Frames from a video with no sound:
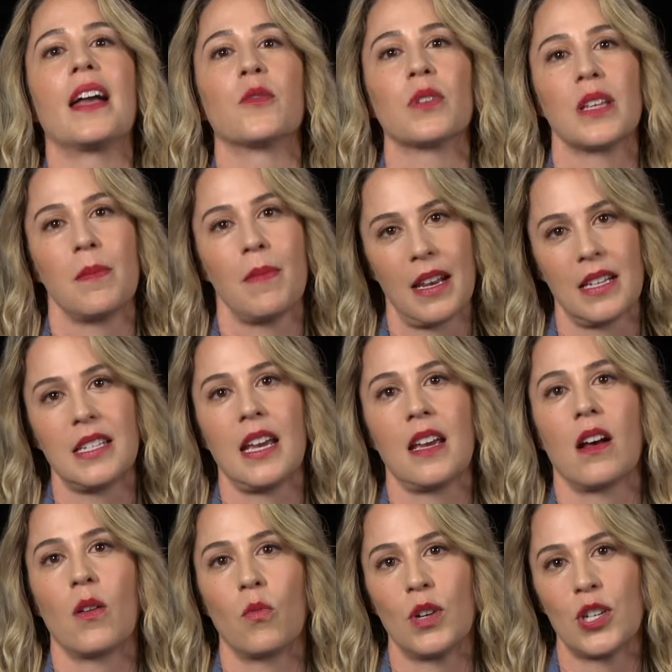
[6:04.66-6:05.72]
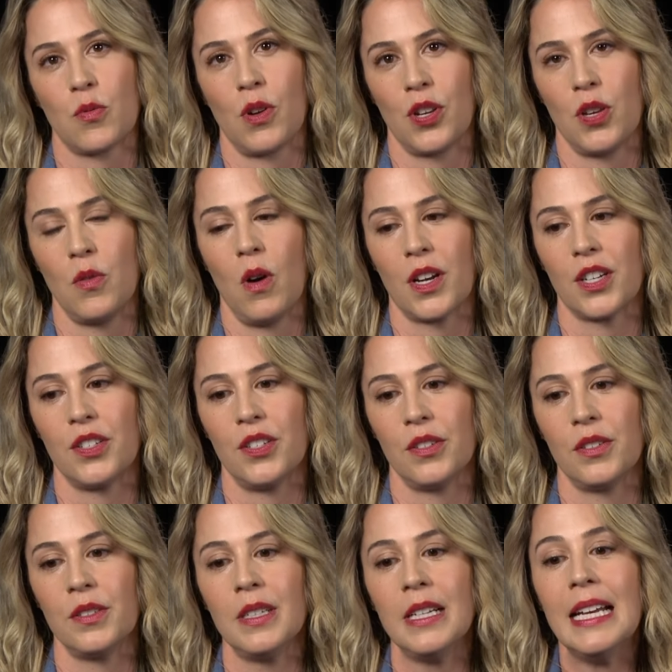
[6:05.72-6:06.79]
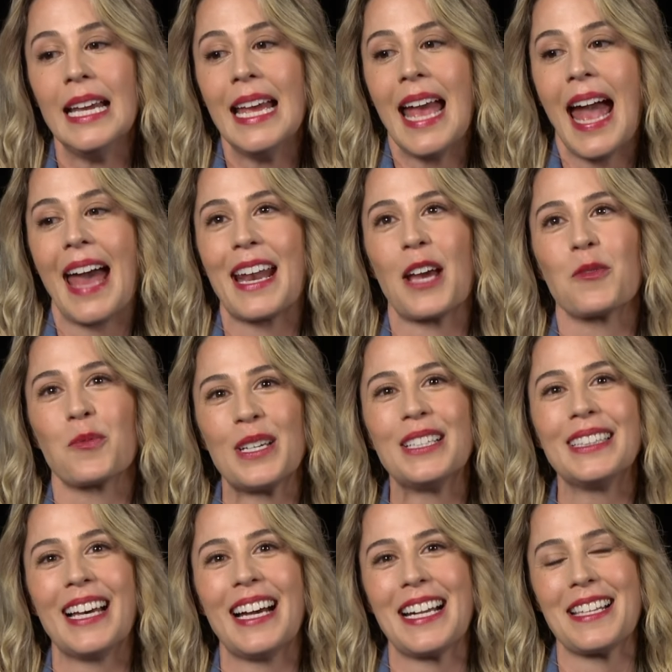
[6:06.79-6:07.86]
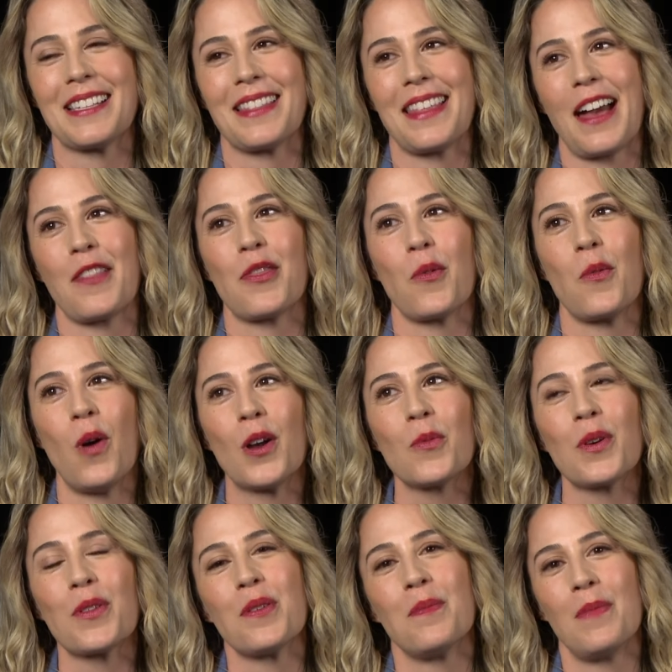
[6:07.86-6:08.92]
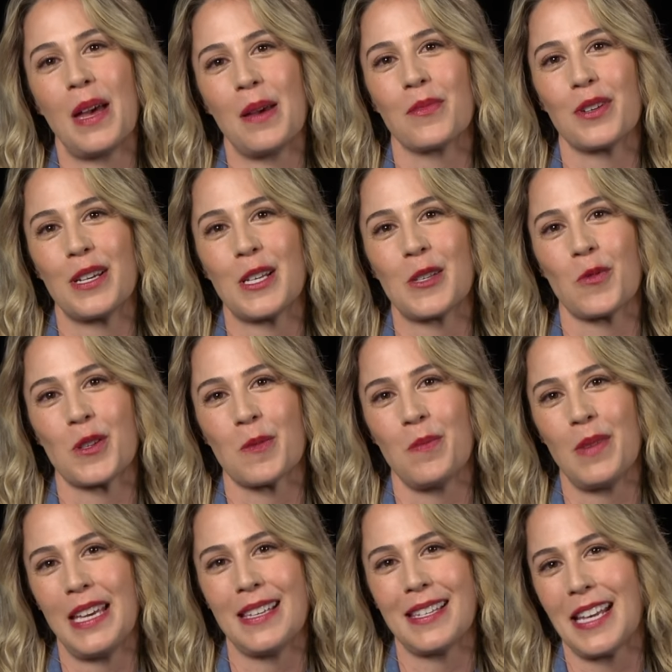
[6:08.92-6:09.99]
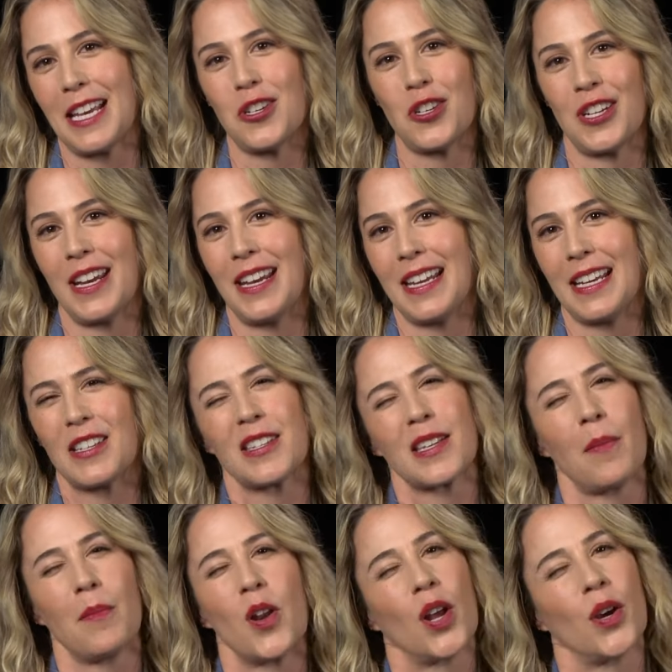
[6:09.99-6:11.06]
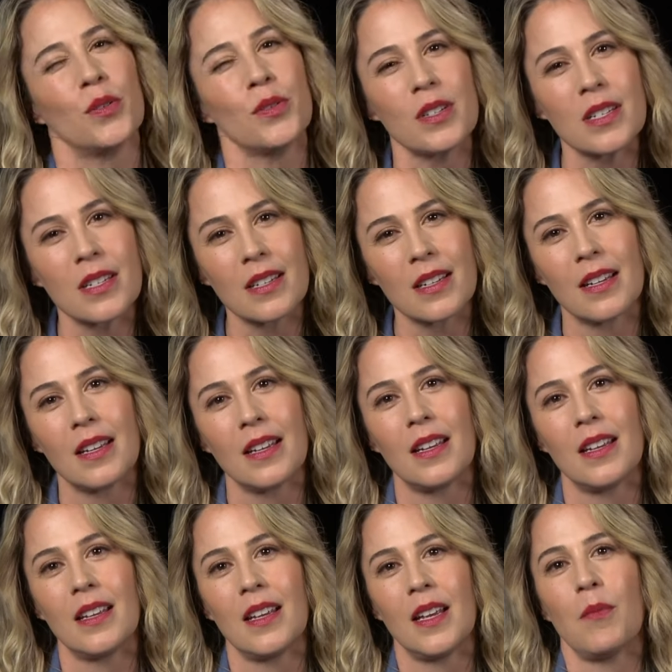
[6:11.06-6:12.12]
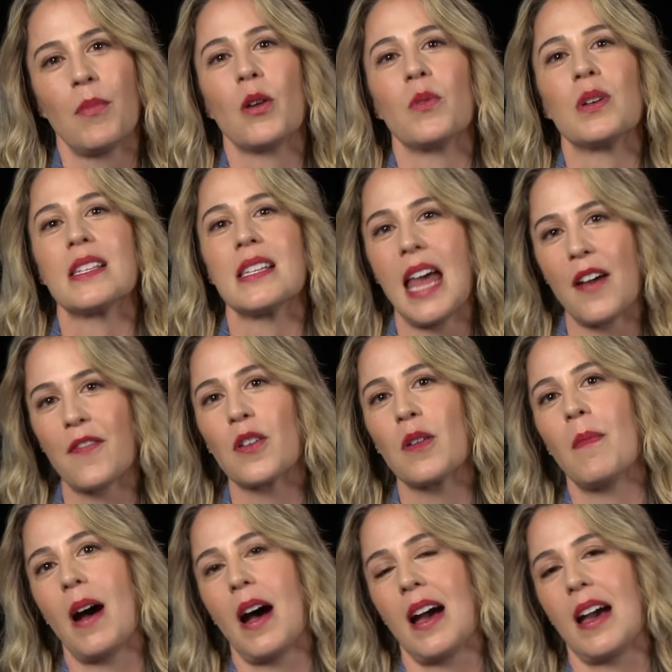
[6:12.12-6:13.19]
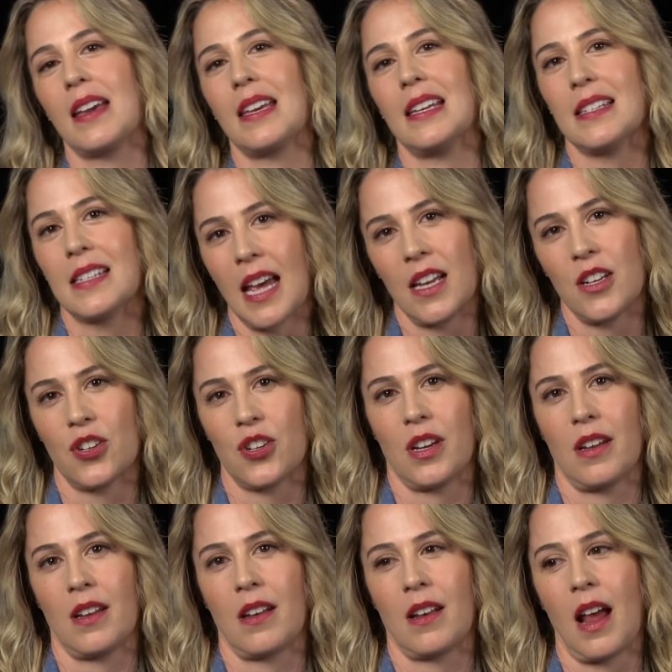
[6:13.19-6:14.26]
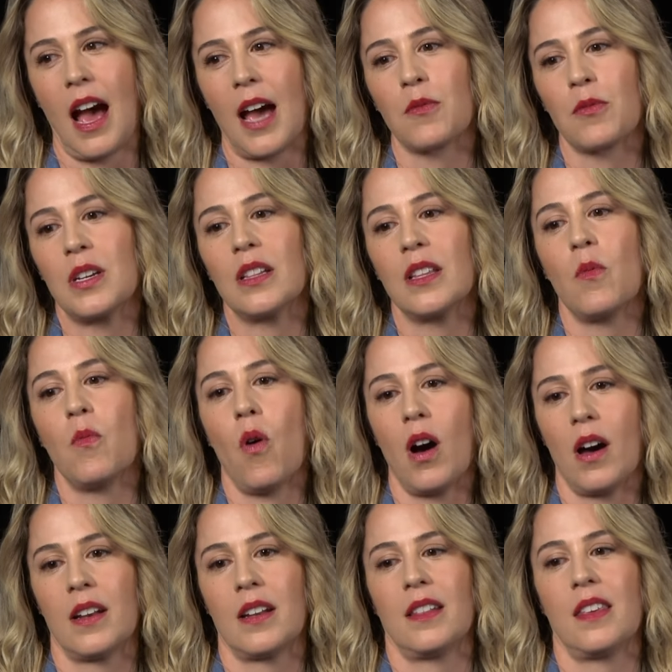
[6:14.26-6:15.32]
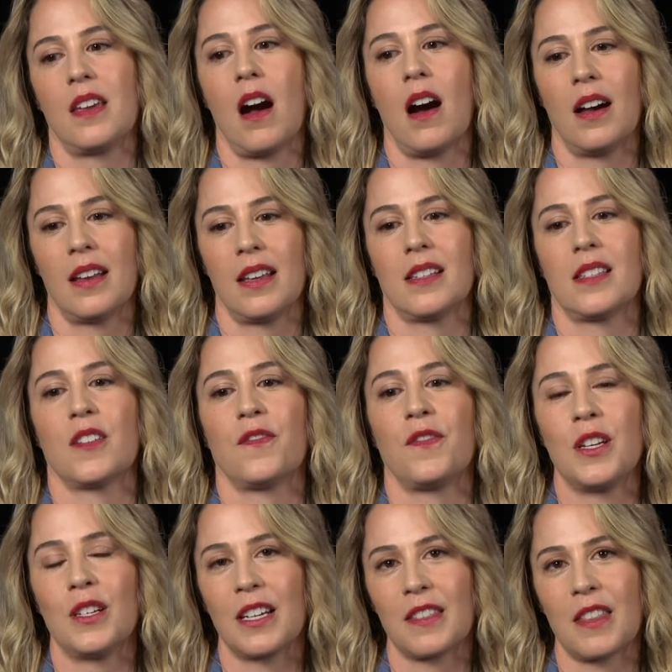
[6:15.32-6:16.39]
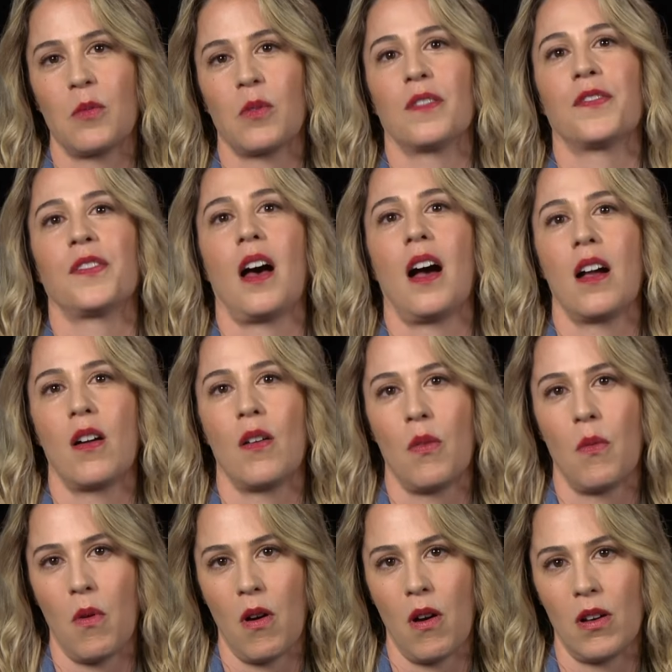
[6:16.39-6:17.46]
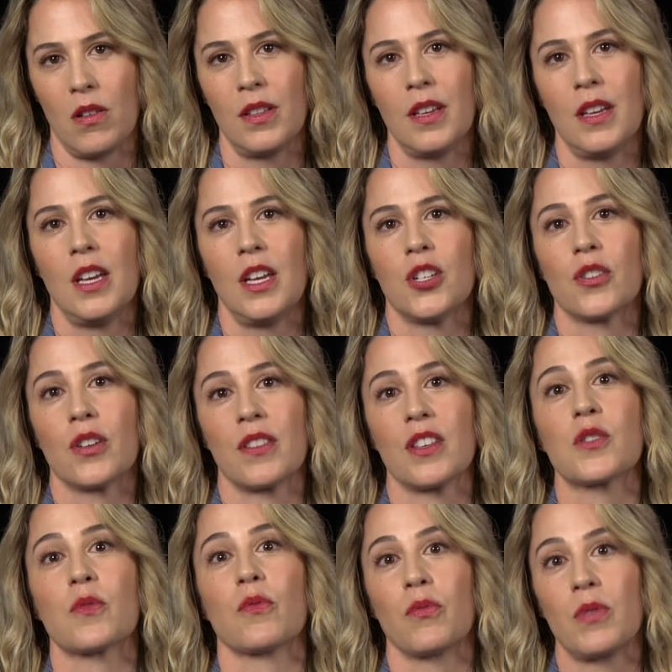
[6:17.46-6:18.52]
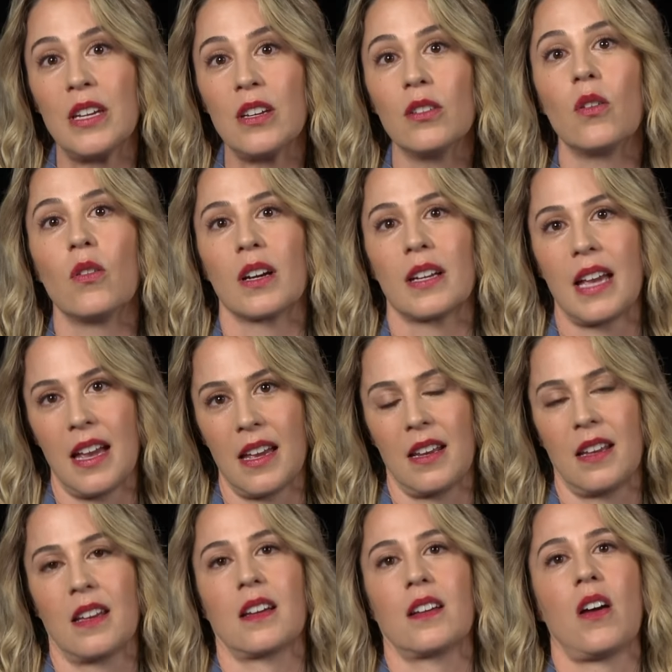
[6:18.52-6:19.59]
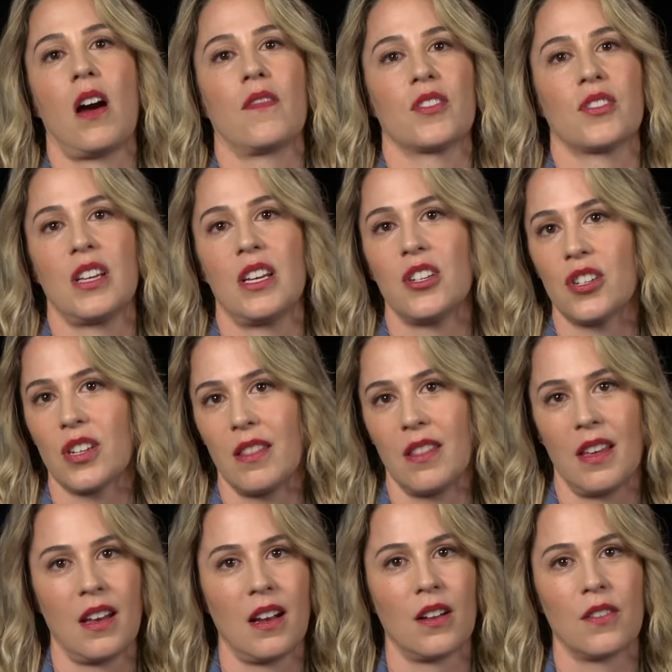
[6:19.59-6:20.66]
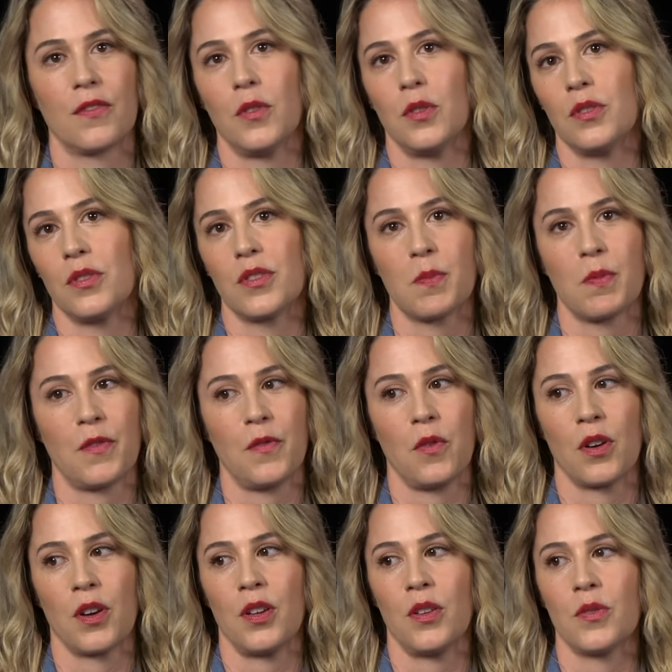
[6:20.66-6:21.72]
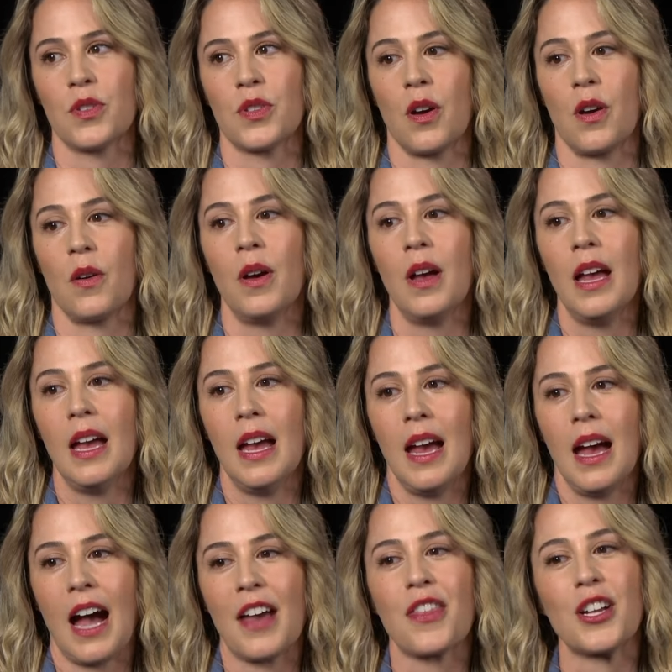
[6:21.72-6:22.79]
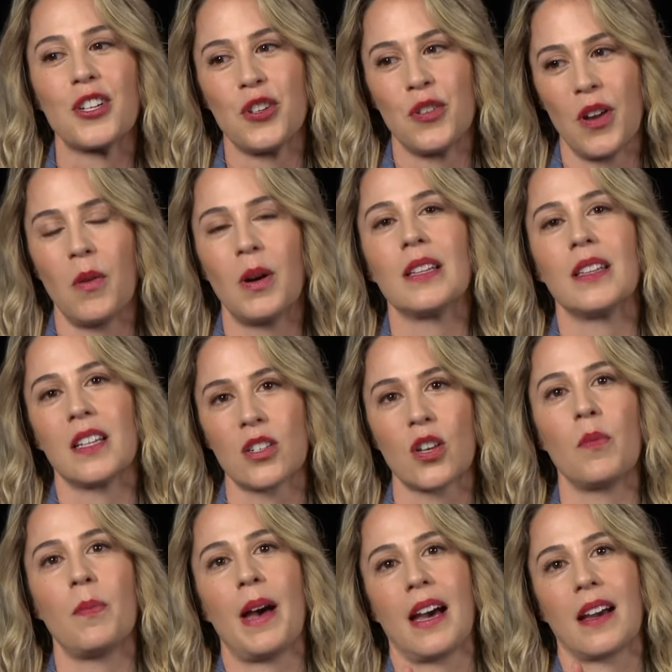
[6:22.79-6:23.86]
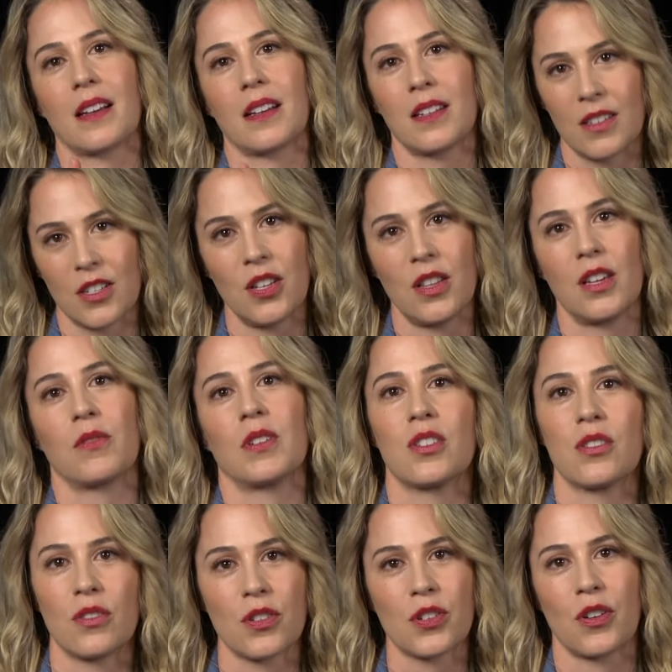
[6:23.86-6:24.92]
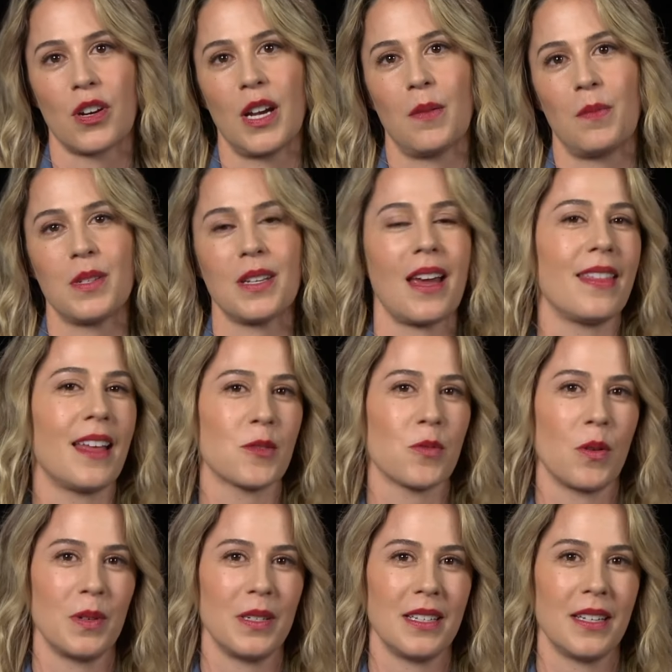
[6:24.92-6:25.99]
and really meditate on which one you want to do. And I realized that the one with the memories was me satiating some note, but it was never my intention. I really wanted the audience to feel like they were a fly on the wall during this real organic conversation that unfolds before you. So I thought, you know what, let's go back to the original script, and that's what we